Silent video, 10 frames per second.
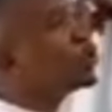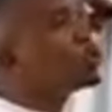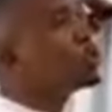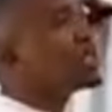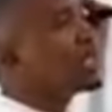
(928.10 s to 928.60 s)

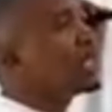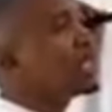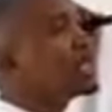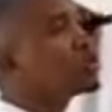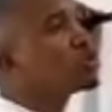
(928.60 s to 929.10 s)

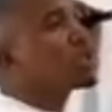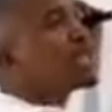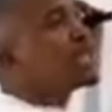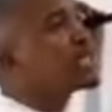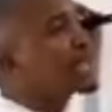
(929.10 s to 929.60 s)
tusiingie
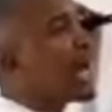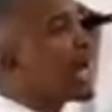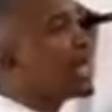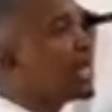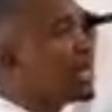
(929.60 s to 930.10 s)
street saa
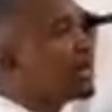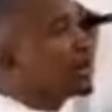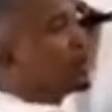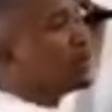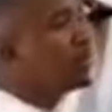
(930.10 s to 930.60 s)
hii?
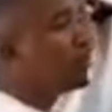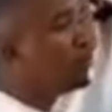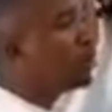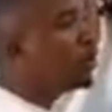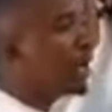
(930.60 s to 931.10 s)
Mbona